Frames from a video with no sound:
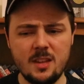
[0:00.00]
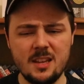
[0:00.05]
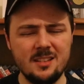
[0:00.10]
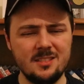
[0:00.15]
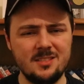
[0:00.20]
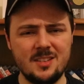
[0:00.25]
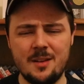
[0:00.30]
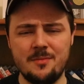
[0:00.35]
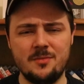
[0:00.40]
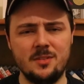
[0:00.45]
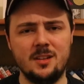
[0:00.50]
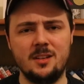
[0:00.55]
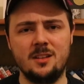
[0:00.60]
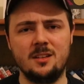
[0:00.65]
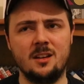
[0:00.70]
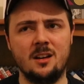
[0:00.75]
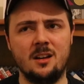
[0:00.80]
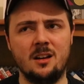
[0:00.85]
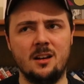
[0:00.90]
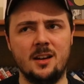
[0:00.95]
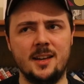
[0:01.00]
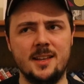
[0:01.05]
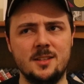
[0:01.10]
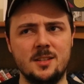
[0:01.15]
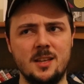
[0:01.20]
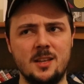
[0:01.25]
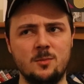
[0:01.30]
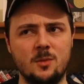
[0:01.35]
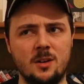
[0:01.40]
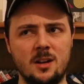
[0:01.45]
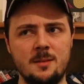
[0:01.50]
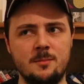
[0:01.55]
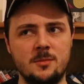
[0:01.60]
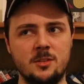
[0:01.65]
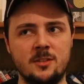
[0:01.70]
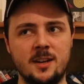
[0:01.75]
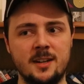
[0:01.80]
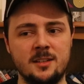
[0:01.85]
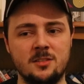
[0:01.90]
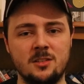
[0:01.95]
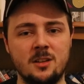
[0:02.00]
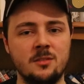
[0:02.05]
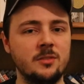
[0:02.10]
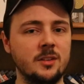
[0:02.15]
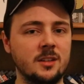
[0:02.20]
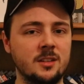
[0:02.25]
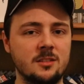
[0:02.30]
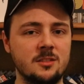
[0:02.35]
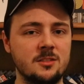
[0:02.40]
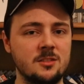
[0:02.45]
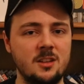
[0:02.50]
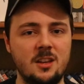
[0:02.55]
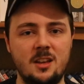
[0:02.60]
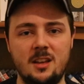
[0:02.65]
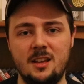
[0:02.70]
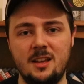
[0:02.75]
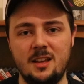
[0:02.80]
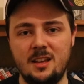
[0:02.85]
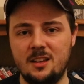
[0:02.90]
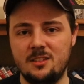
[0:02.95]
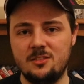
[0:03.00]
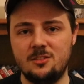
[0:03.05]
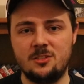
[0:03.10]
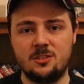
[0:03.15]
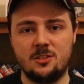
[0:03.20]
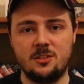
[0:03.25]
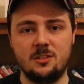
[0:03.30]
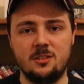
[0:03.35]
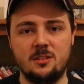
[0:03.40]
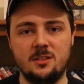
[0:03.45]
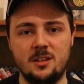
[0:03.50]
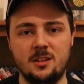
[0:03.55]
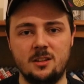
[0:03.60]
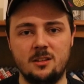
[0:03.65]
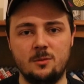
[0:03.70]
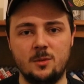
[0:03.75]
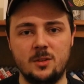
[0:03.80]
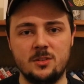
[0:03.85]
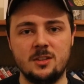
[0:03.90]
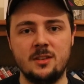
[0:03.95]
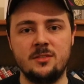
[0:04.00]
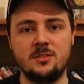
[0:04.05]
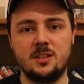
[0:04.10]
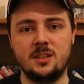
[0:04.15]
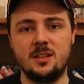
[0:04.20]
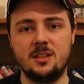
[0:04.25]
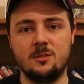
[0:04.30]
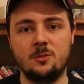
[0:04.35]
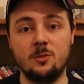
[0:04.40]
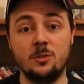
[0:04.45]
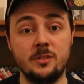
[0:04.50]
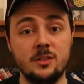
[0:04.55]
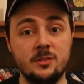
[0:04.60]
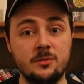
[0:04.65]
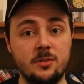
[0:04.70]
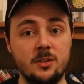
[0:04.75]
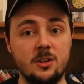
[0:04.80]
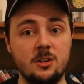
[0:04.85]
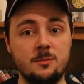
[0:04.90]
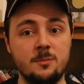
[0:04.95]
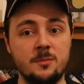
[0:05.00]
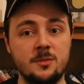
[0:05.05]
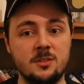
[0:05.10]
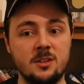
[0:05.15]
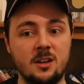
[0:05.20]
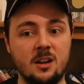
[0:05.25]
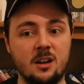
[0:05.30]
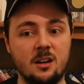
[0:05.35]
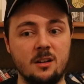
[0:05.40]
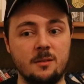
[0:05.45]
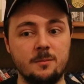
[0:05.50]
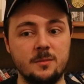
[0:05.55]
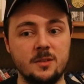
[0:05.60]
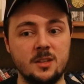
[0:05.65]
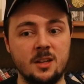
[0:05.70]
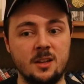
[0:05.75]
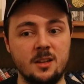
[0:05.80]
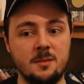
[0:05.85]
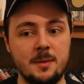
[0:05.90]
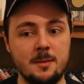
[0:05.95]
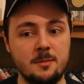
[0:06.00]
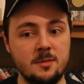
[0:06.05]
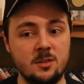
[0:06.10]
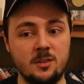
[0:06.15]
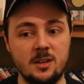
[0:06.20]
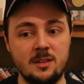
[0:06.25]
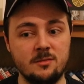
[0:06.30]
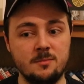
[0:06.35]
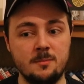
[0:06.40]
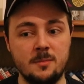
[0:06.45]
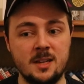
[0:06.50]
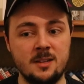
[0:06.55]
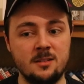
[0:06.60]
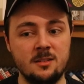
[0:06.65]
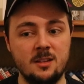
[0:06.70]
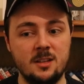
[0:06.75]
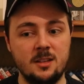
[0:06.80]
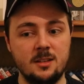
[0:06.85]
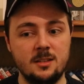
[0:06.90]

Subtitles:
it's definitely, he's one of them directors, I think, that's just gonna, once I've seen all of his films, maybe not even made,